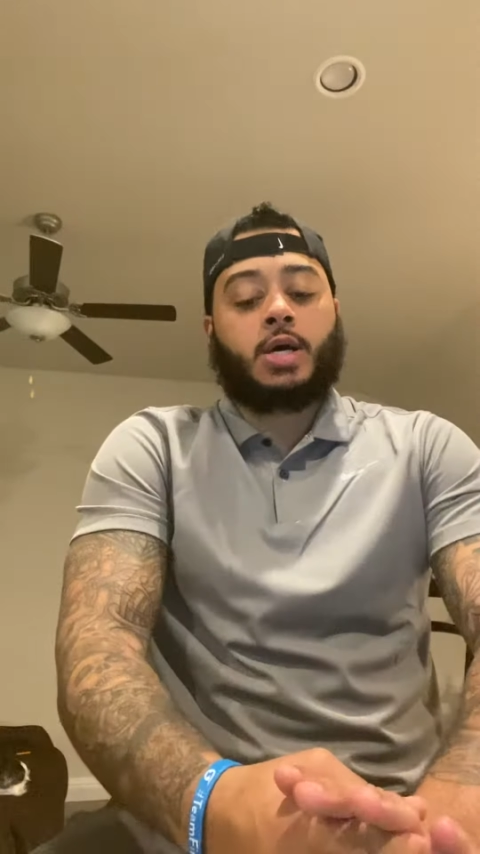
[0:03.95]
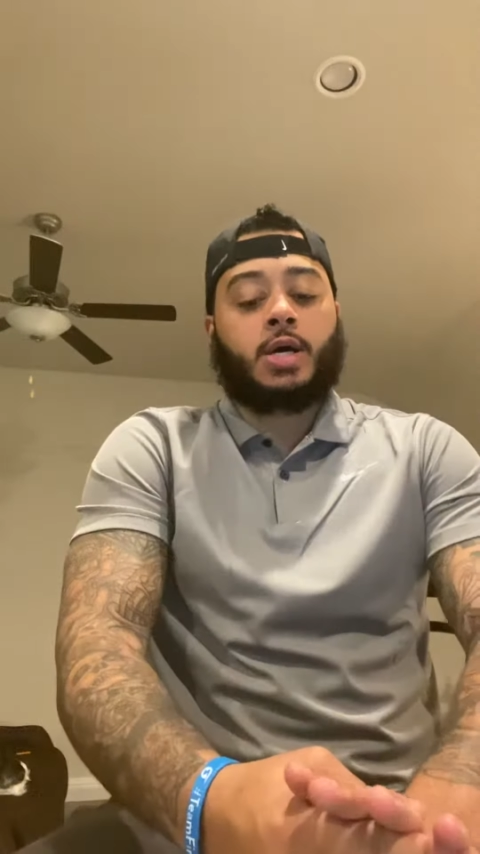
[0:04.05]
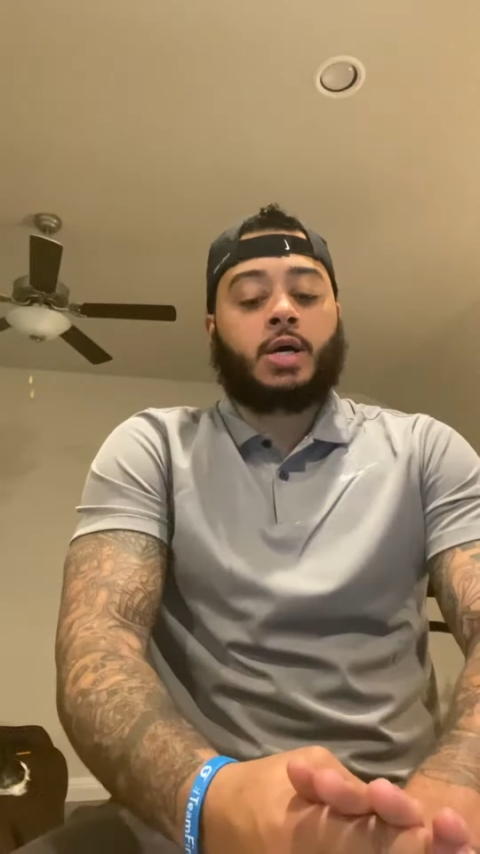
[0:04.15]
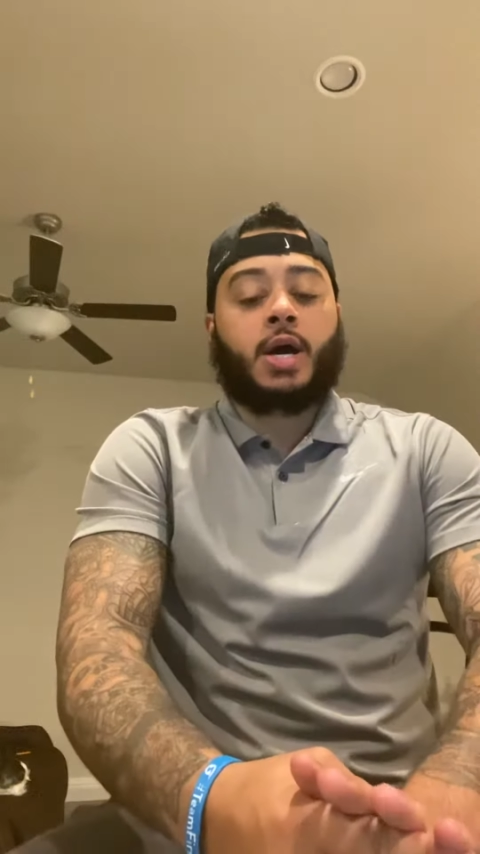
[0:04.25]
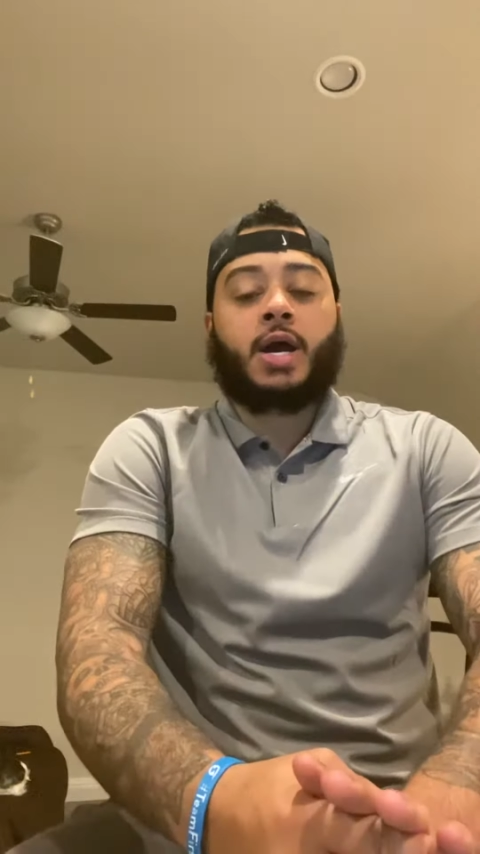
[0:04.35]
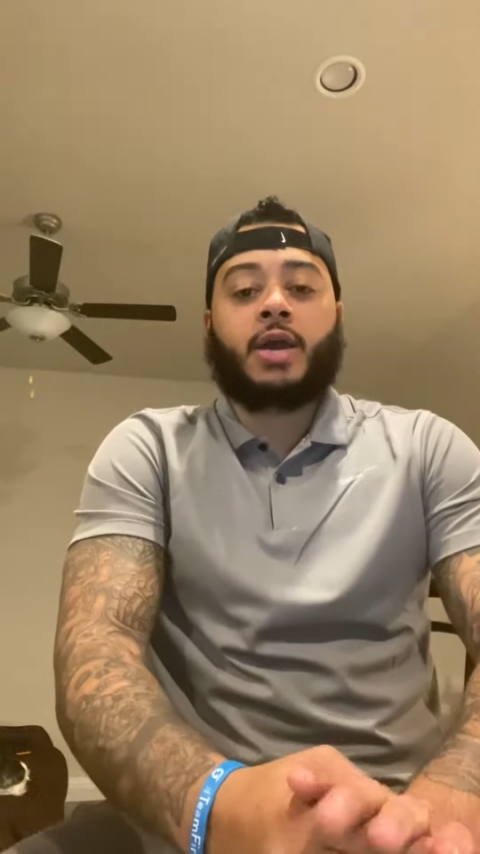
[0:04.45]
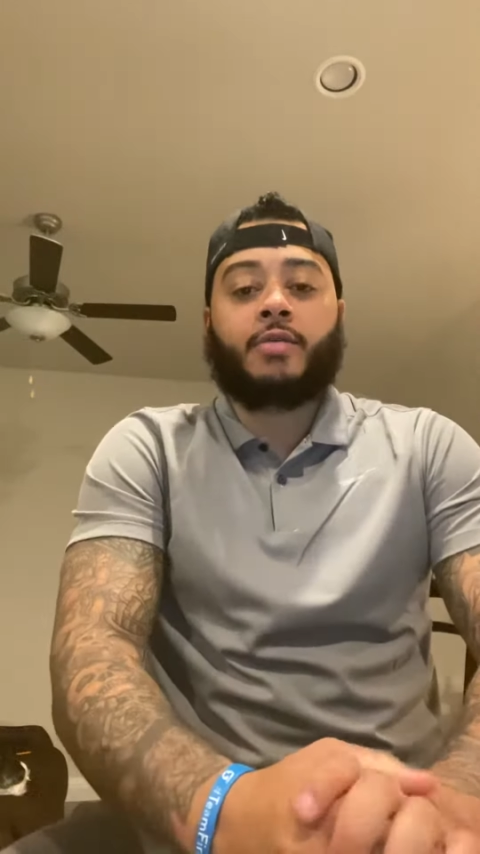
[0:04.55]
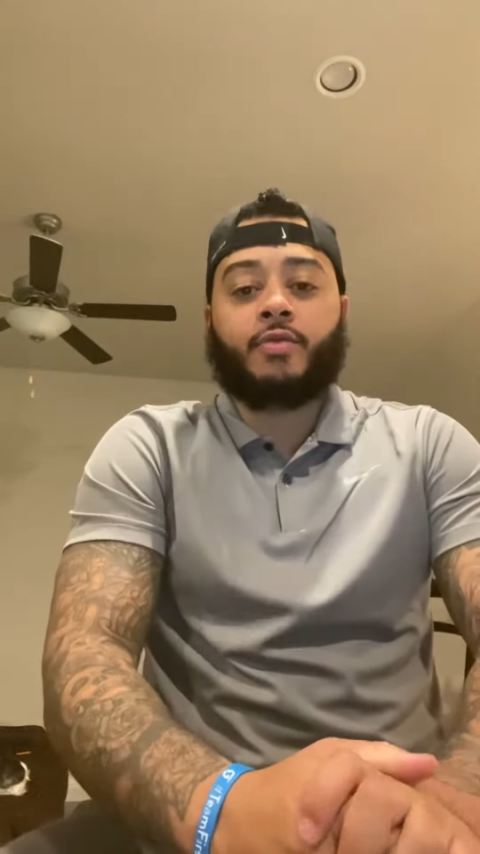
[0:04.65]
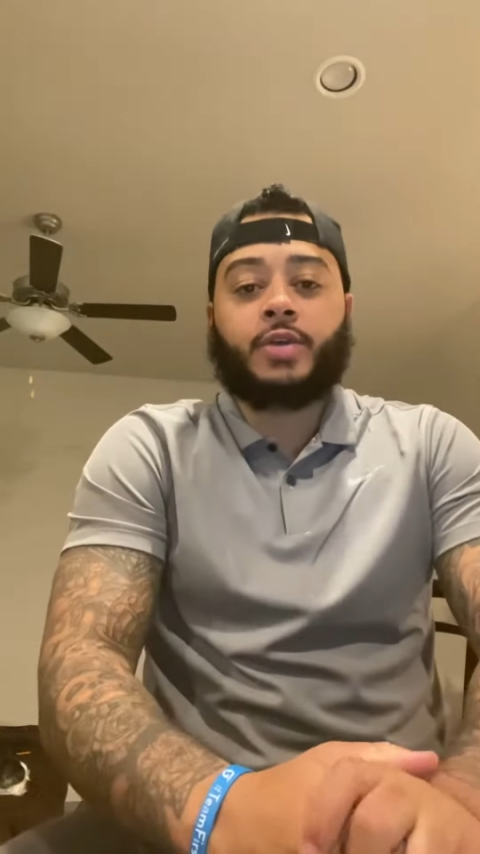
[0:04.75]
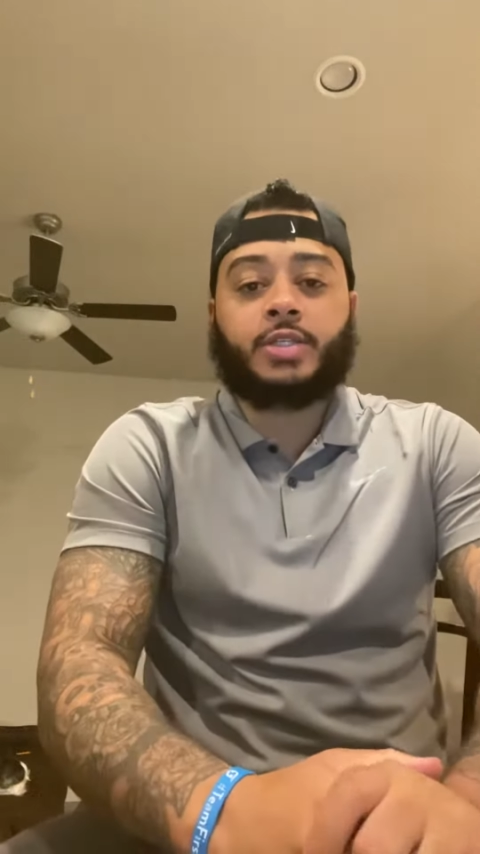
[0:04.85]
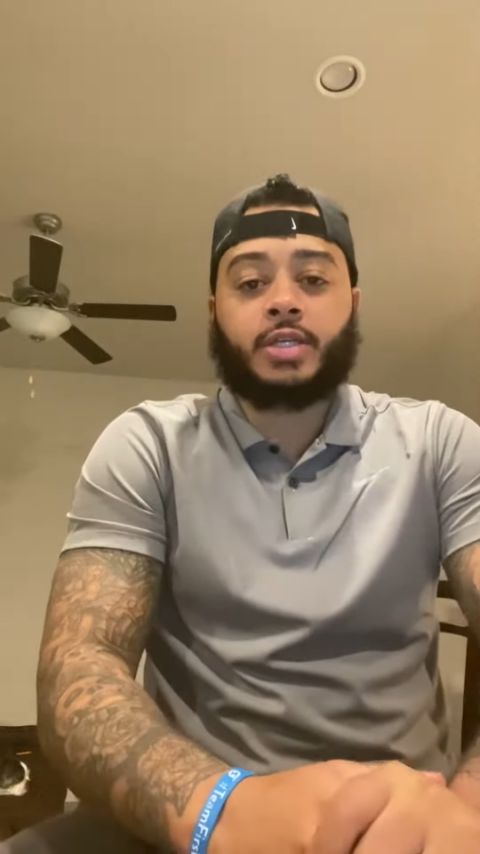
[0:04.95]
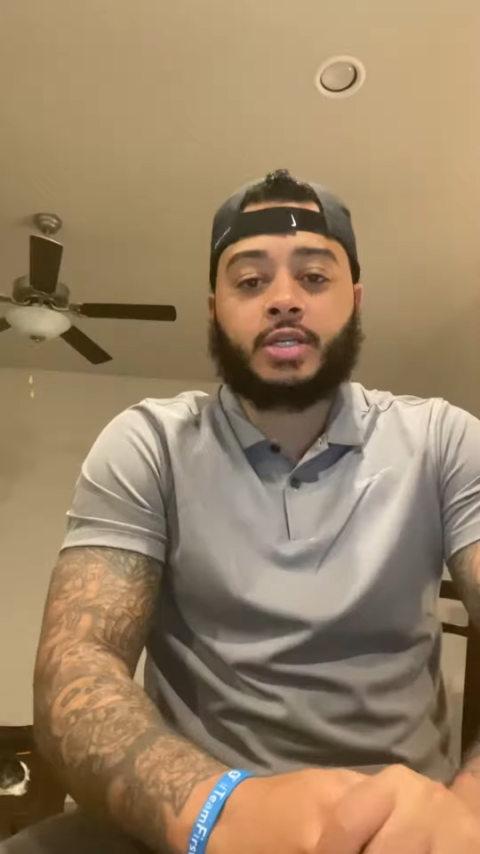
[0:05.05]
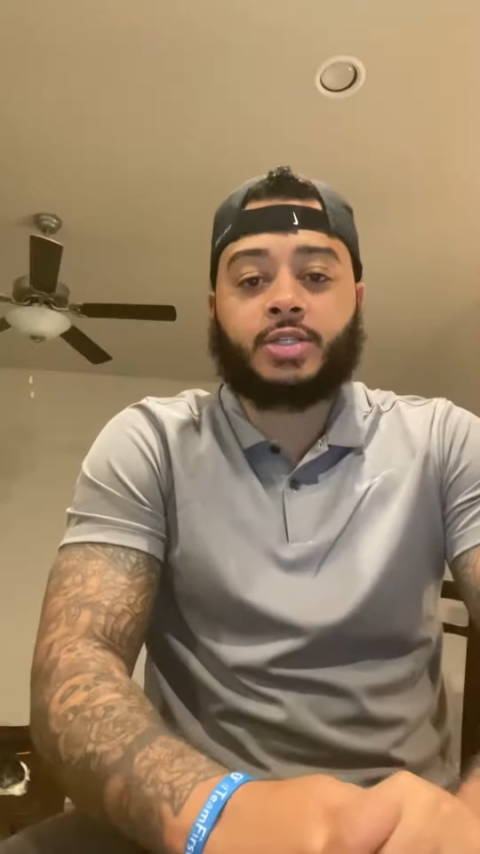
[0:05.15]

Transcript: Uh, I have recently